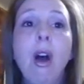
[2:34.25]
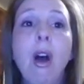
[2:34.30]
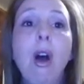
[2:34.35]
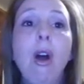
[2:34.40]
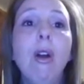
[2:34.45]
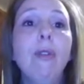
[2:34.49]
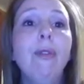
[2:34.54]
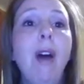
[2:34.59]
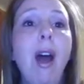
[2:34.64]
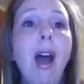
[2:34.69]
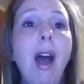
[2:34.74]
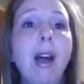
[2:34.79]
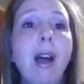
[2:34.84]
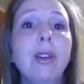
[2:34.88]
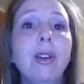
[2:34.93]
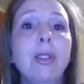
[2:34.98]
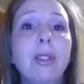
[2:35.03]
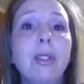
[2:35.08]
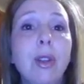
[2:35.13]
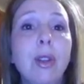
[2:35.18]
are of
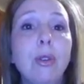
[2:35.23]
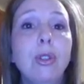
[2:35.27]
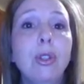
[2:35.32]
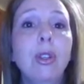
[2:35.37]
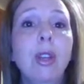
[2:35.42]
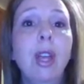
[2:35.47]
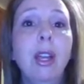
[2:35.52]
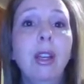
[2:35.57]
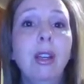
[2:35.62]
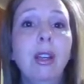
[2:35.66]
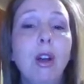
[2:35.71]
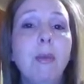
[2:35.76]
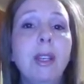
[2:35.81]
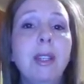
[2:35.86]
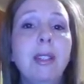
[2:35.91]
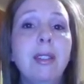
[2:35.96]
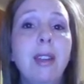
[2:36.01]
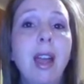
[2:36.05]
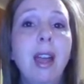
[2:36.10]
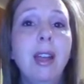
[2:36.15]
higher social
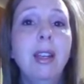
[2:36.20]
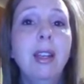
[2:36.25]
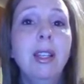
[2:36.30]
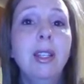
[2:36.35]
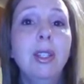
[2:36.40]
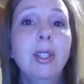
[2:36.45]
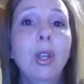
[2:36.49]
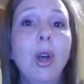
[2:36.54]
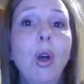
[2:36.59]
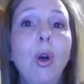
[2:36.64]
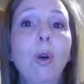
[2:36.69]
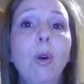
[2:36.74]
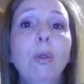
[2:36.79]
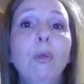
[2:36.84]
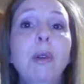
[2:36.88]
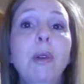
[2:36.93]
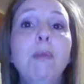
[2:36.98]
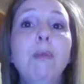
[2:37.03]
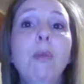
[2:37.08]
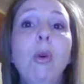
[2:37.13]
economic status will
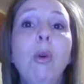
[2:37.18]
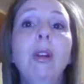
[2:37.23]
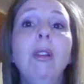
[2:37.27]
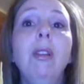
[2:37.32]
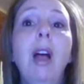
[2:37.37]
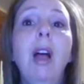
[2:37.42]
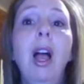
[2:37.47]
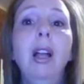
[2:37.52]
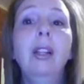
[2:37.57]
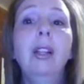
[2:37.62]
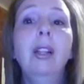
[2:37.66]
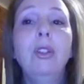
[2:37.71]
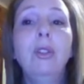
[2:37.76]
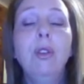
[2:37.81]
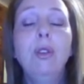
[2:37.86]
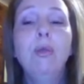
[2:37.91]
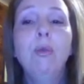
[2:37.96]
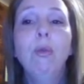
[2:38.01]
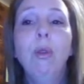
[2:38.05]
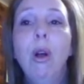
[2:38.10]
be more likely to
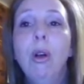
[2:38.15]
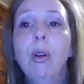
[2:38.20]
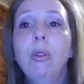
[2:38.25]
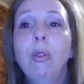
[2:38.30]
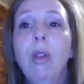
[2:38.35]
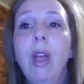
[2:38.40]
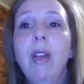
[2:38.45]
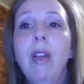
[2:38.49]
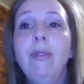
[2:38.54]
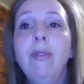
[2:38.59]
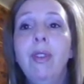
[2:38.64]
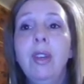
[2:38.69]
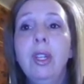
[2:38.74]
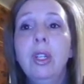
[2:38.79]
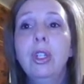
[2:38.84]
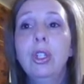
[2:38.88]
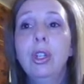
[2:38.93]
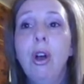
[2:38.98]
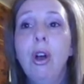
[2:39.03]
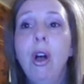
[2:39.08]
enroll and
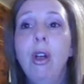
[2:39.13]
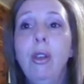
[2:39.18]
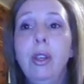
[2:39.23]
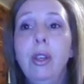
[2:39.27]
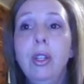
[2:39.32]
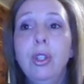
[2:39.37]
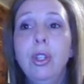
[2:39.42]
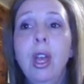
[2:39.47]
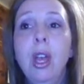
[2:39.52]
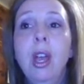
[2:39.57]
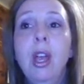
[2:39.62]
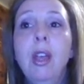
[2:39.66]
finish college